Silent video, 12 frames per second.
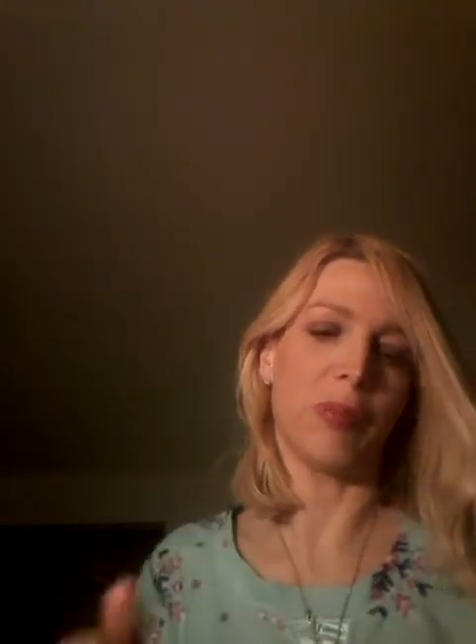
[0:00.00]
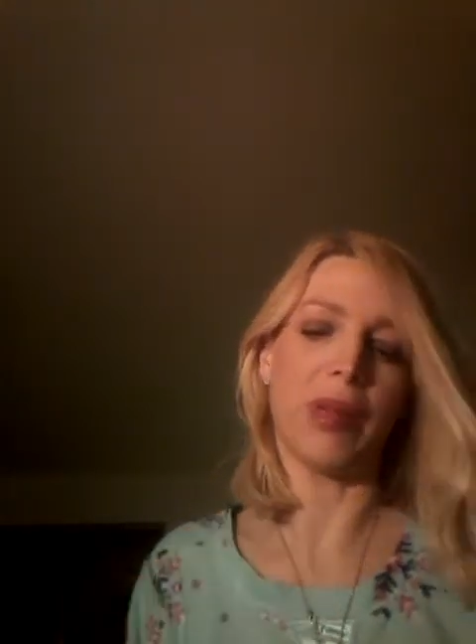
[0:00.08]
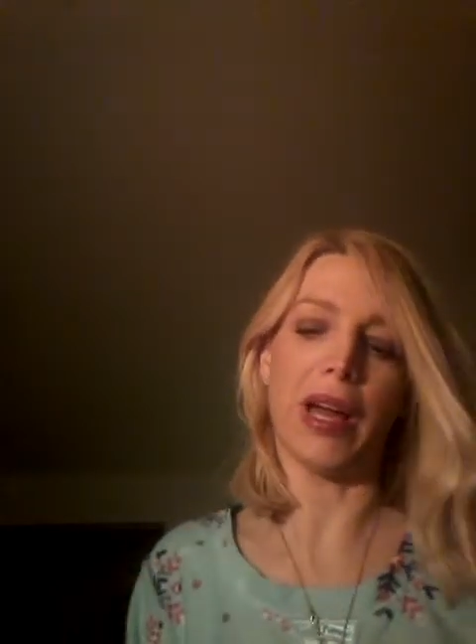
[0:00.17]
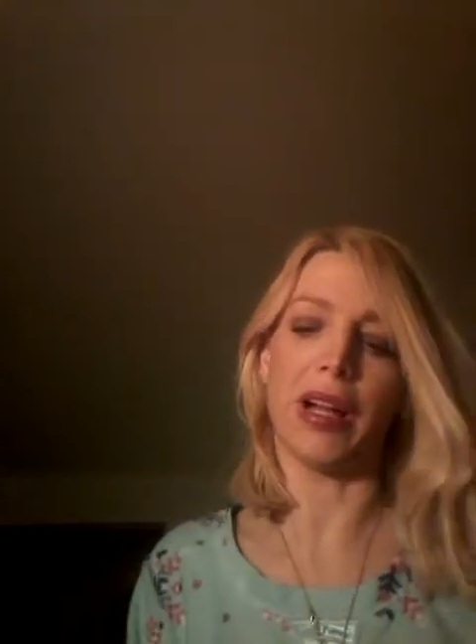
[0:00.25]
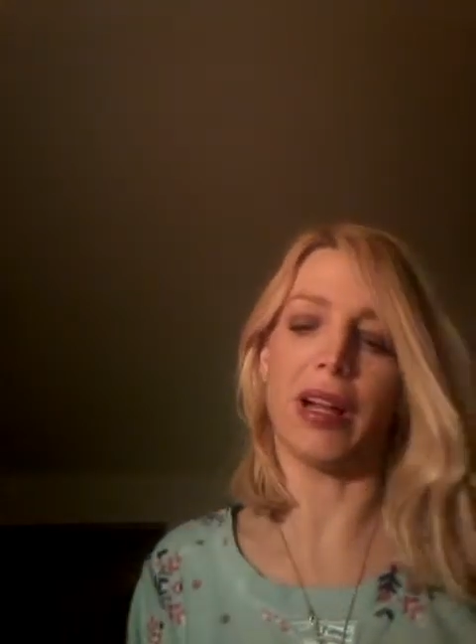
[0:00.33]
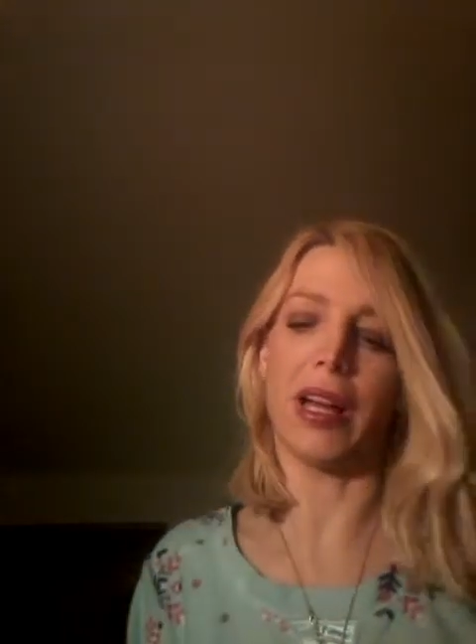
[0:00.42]

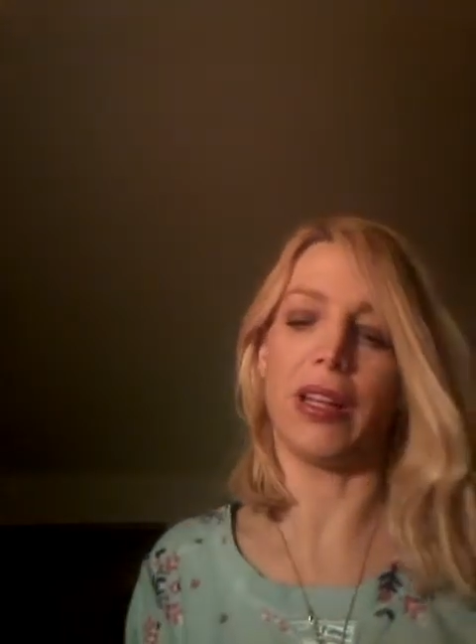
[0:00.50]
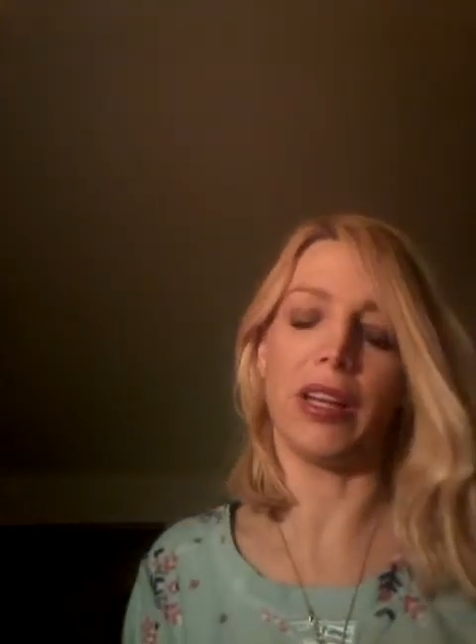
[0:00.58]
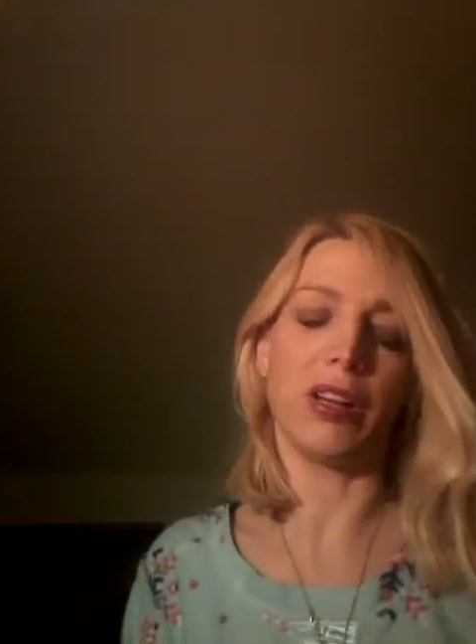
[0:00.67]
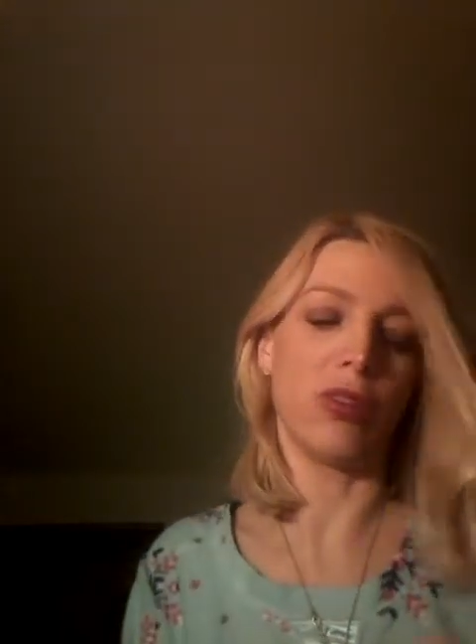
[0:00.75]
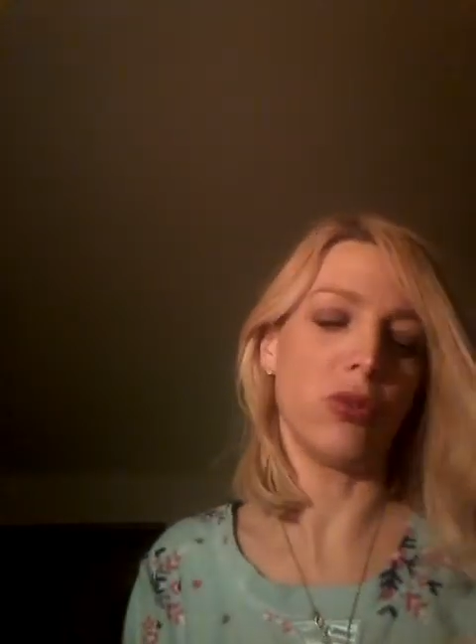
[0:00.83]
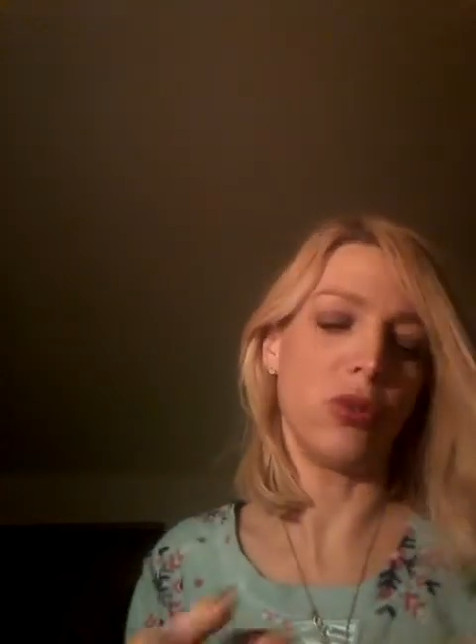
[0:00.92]
black
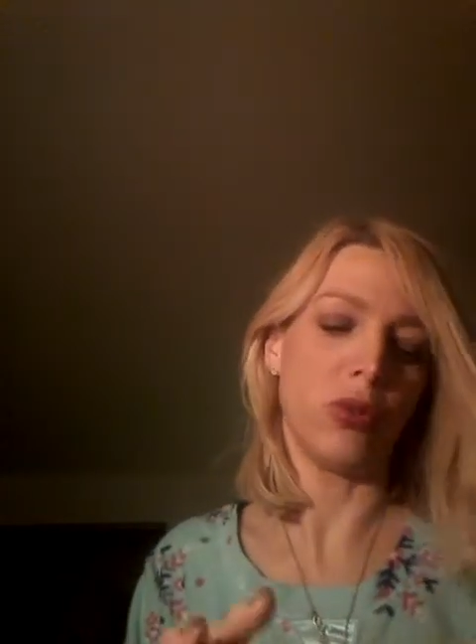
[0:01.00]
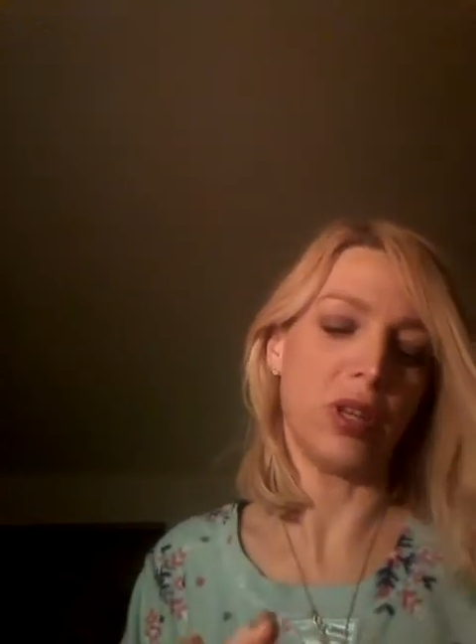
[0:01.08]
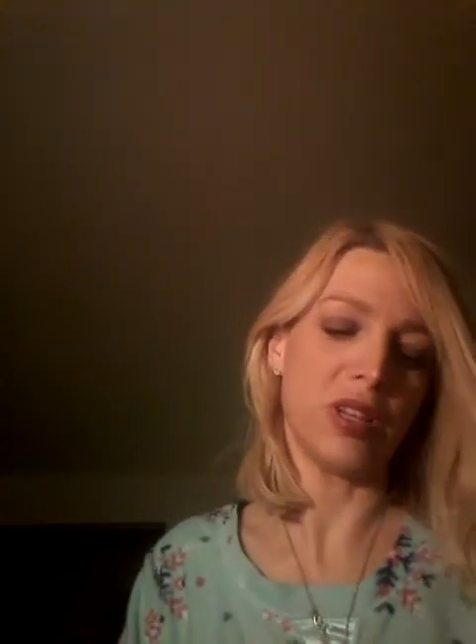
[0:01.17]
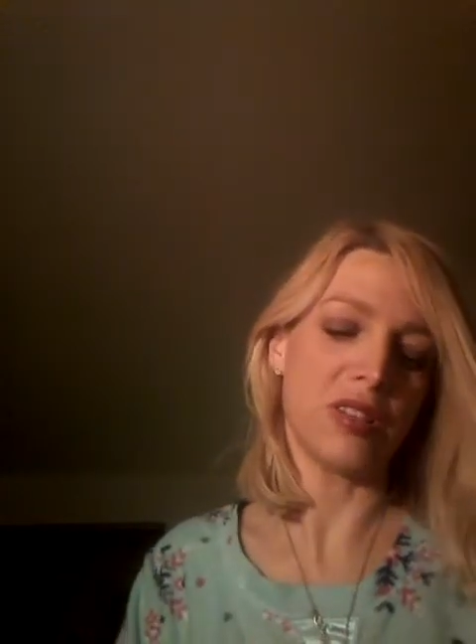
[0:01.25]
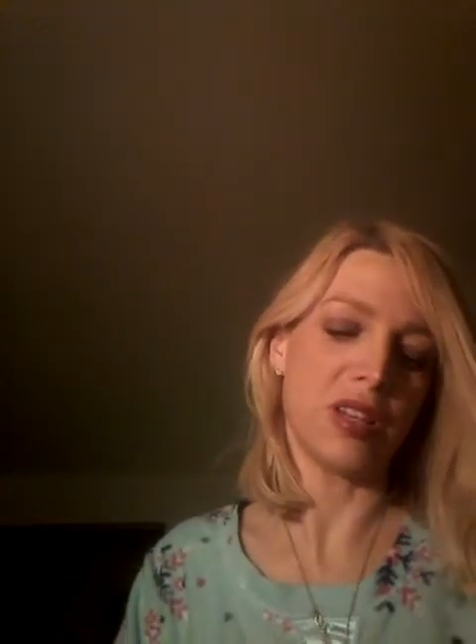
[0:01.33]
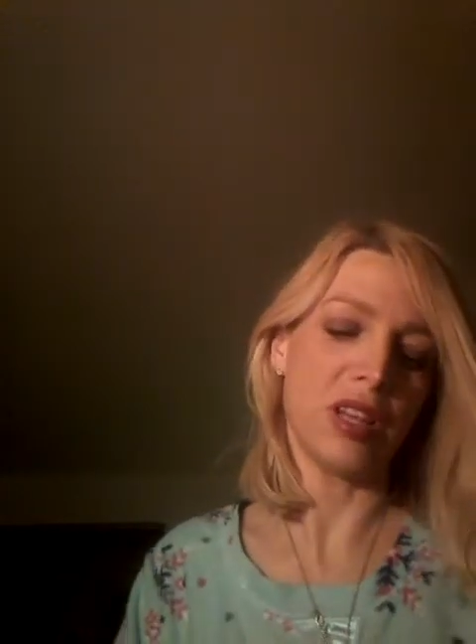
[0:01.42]
eyeliner. Ooh, and
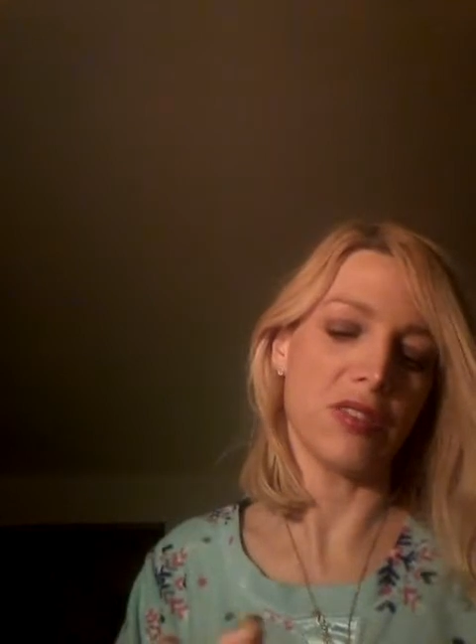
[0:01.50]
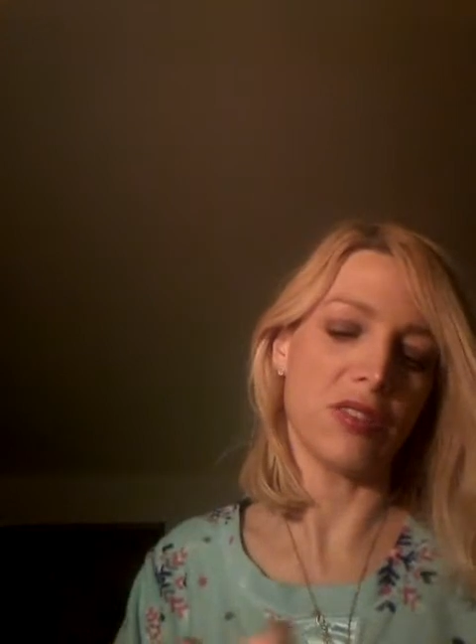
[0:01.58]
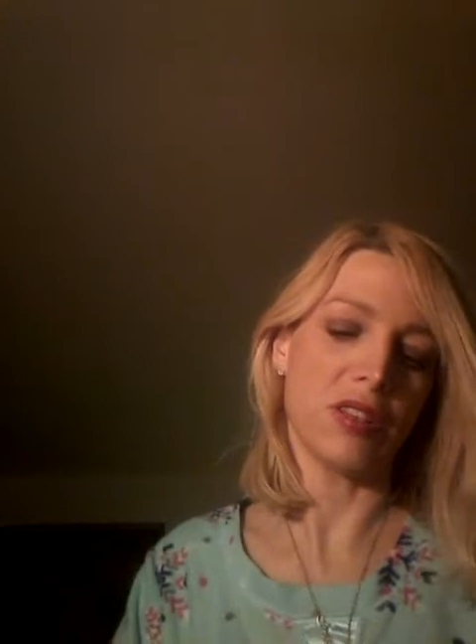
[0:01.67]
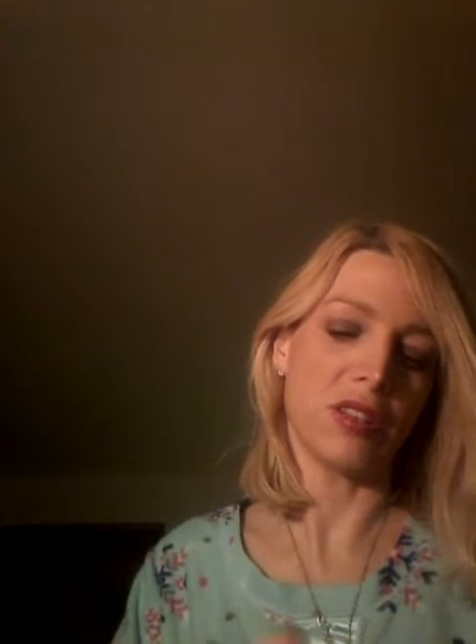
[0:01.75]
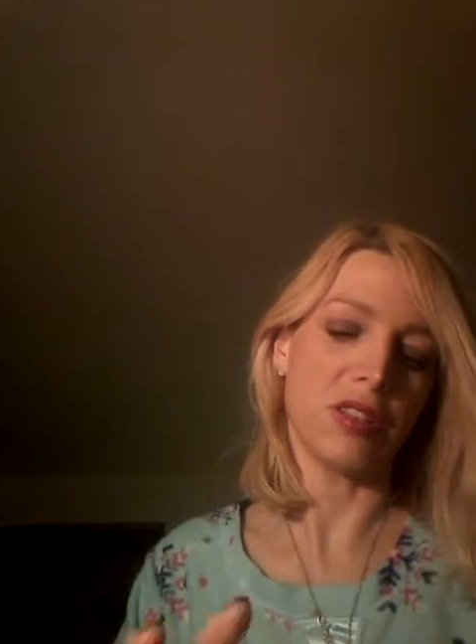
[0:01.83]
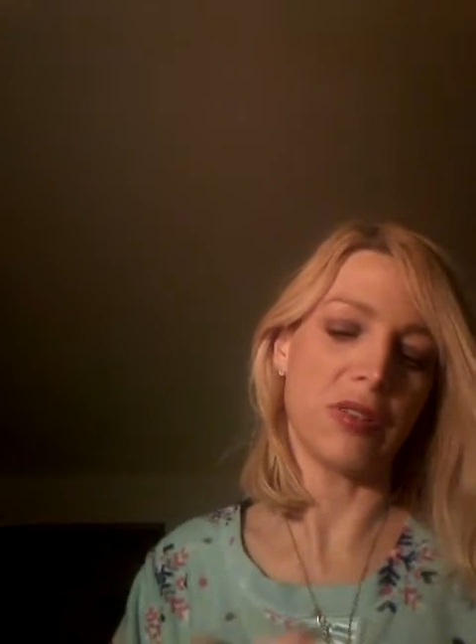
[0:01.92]
it stays
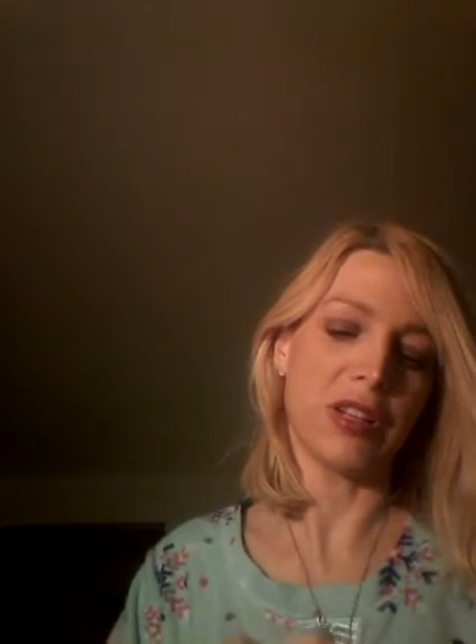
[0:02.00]
on too.